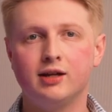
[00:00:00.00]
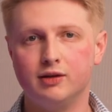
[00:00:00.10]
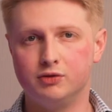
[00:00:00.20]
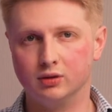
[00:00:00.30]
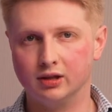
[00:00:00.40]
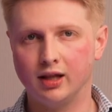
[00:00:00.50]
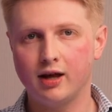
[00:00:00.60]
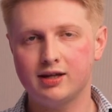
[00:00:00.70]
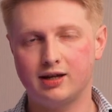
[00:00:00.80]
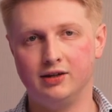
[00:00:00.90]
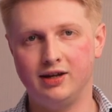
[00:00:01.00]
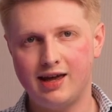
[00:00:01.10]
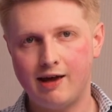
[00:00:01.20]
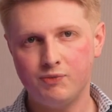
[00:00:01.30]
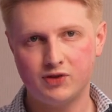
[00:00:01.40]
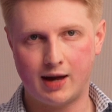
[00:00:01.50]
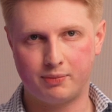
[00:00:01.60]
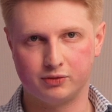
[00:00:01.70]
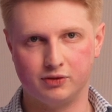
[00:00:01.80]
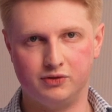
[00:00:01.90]
If you would like an
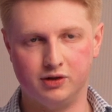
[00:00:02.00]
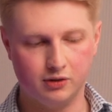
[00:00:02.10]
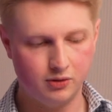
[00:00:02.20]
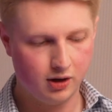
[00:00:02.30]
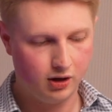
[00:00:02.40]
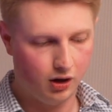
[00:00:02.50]
in-depth review